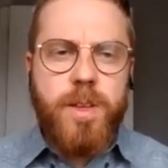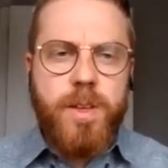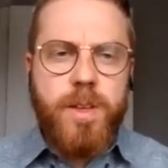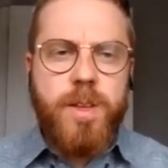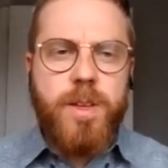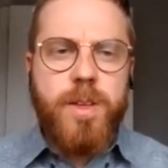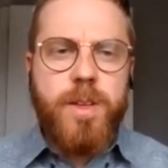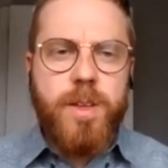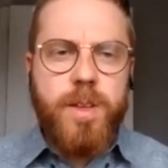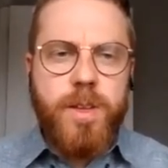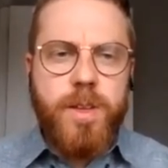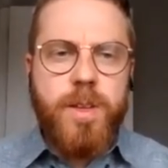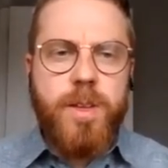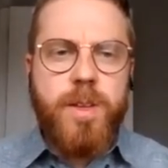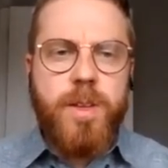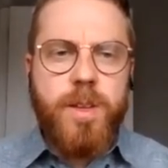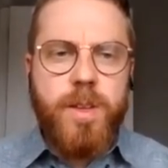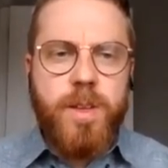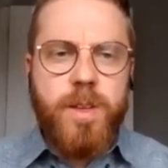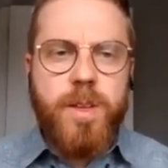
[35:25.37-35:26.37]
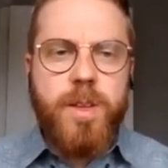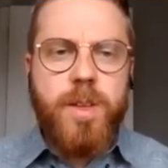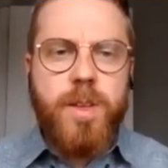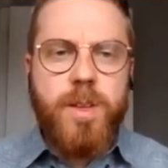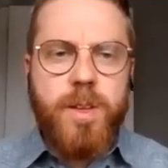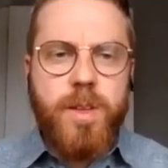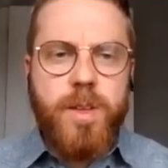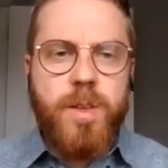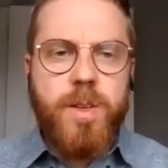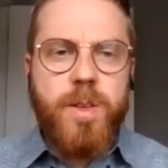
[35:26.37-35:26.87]

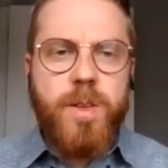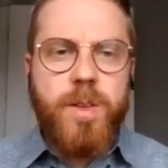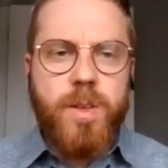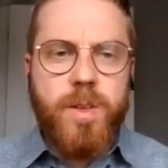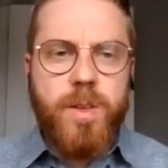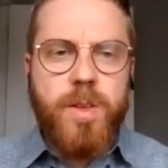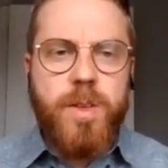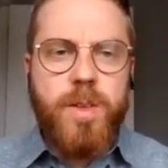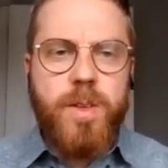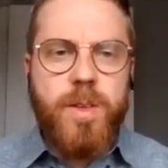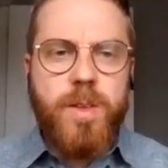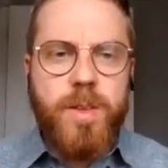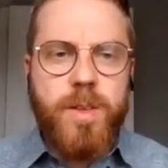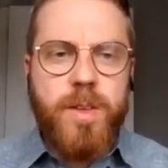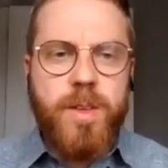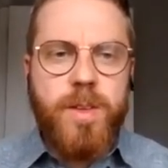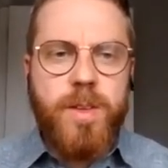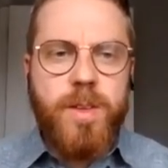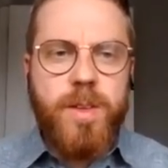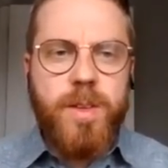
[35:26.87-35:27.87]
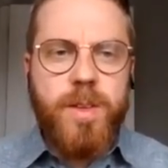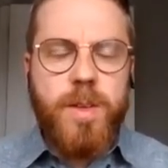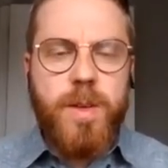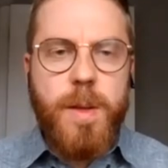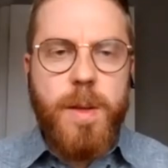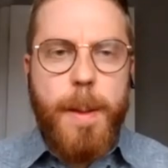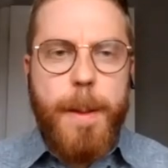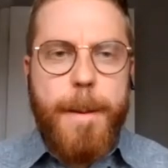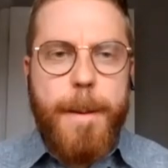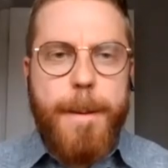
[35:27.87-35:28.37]

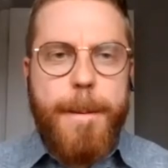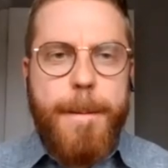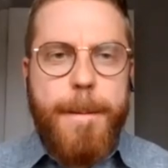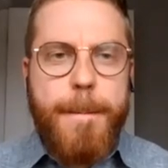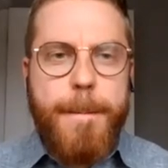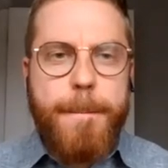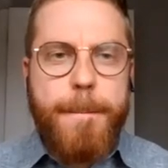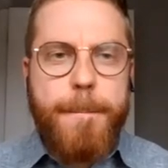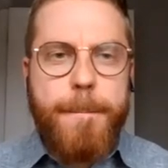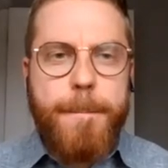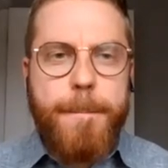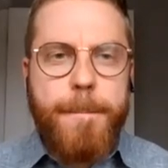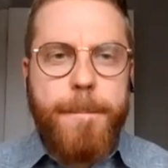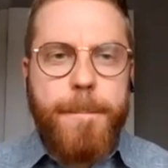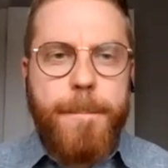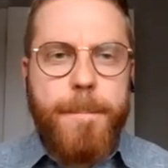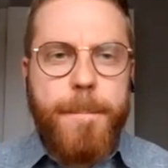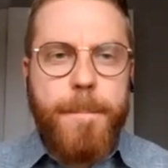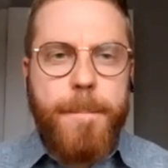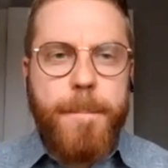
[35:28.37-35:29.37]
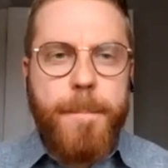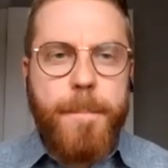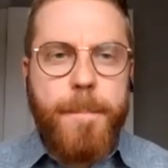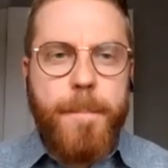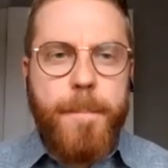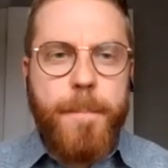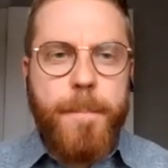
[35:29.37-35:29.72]
The person shown says nothing.